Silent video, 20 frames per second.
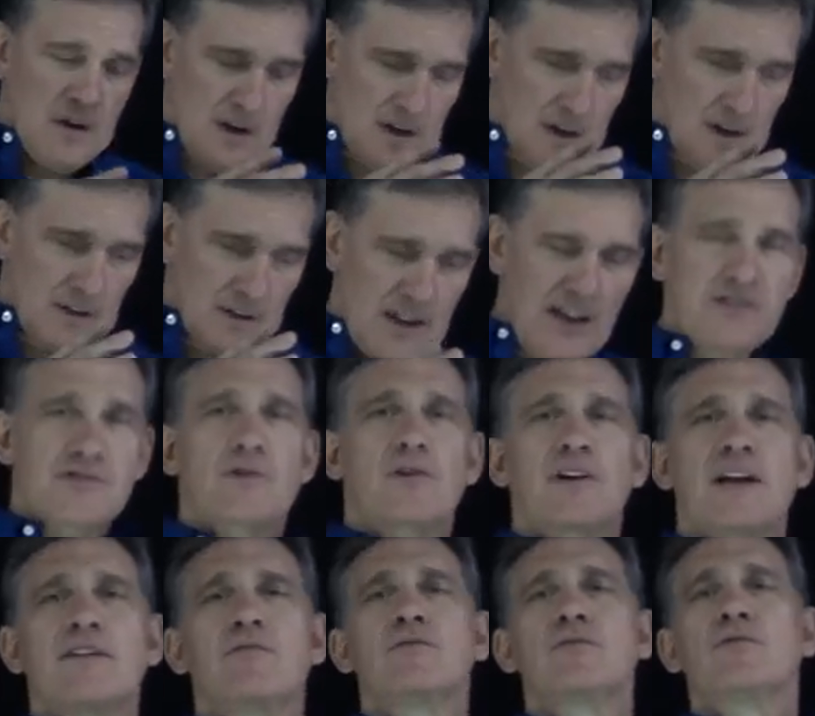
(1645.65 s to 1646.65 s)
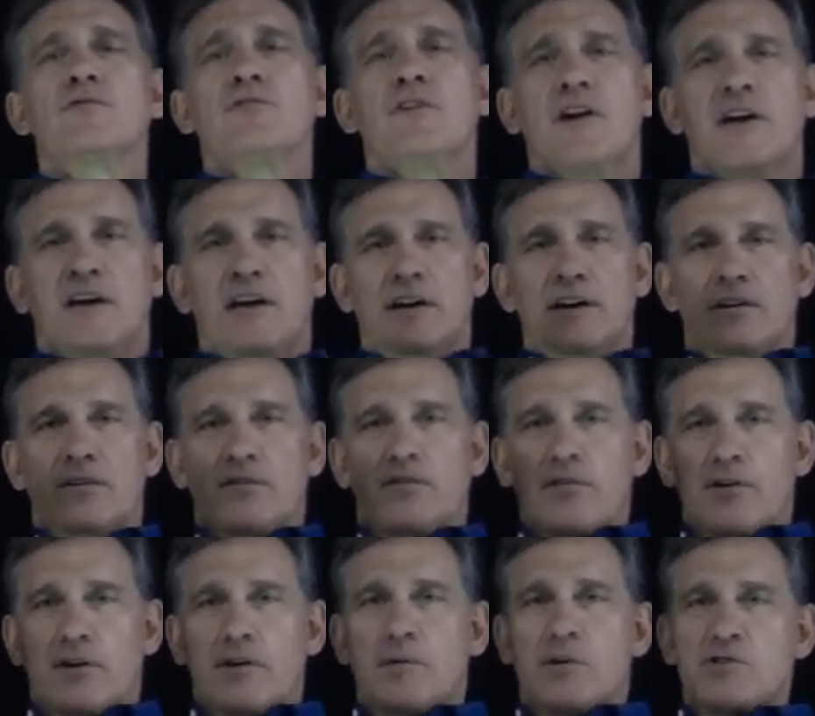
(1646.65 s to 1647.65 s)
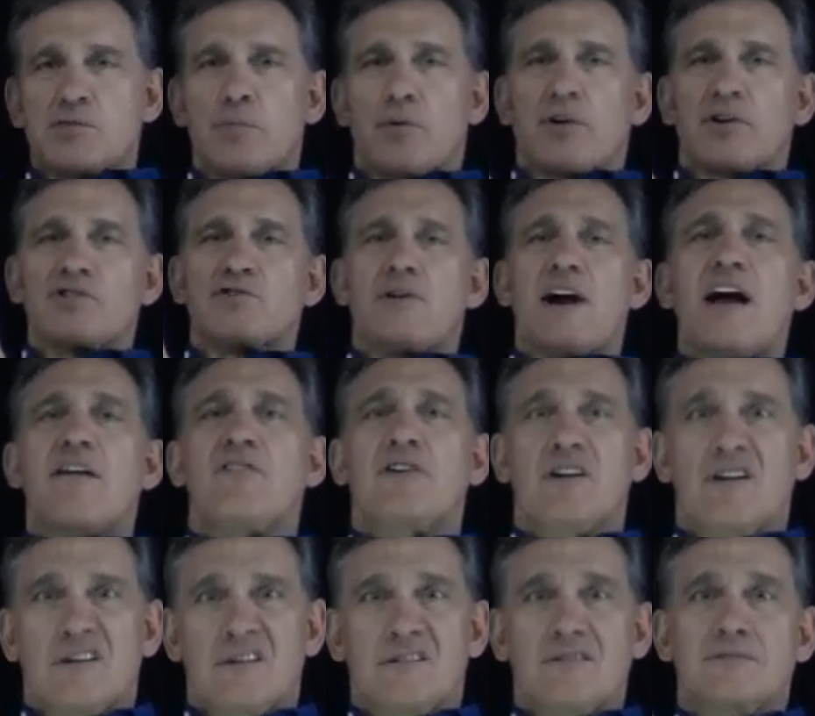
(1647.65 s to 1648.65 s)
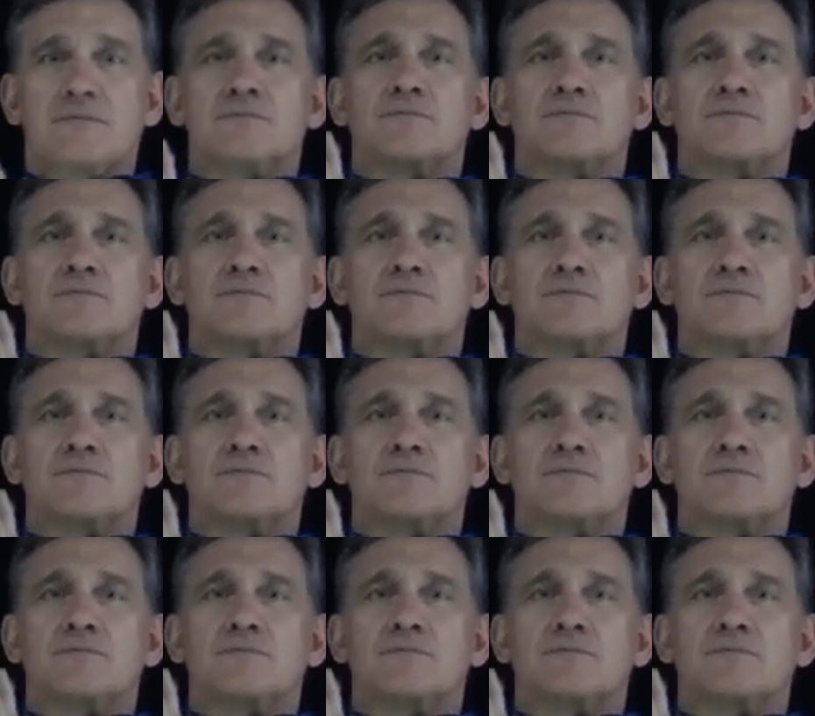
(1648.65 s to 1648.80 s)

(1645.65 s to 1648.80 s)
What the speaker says: lesser levels and the much more extravagant,